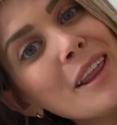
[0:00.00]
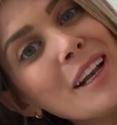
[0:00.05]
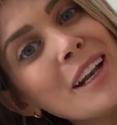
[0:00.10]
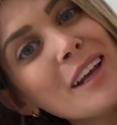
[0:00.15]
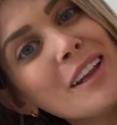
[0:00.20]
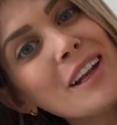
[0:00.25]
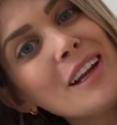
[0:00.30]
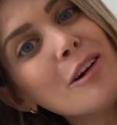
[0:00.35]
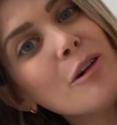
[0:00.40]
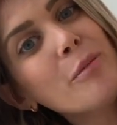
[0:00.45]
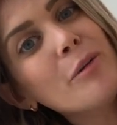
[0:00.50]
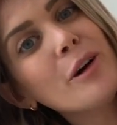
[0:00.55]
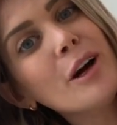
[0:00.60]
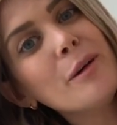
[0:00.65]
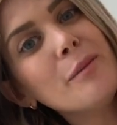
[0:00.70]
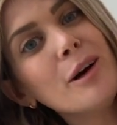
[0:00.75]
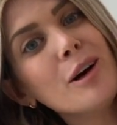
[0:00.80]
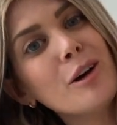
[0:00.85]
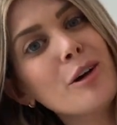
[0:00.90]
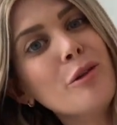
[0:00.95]
another little
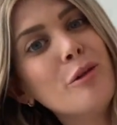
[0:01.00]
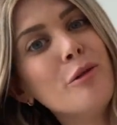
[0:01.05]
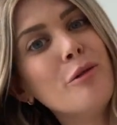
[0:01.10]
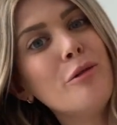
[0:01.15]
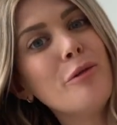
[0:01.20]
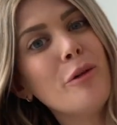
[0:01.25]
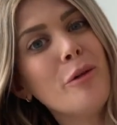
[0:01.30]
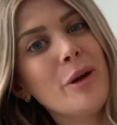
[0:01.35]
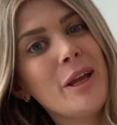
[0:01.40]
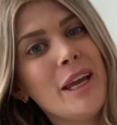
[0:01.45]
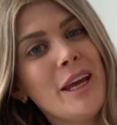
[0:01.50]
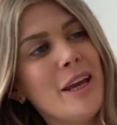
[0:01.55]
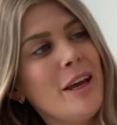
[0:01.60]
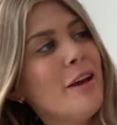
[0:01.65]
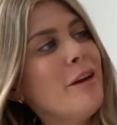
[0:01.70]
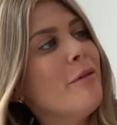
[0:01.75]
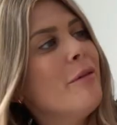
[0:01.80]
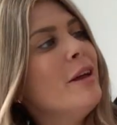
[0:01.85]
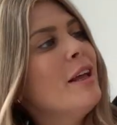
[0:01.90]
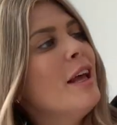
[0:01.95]
Primark haul for
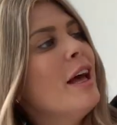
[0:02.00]
you.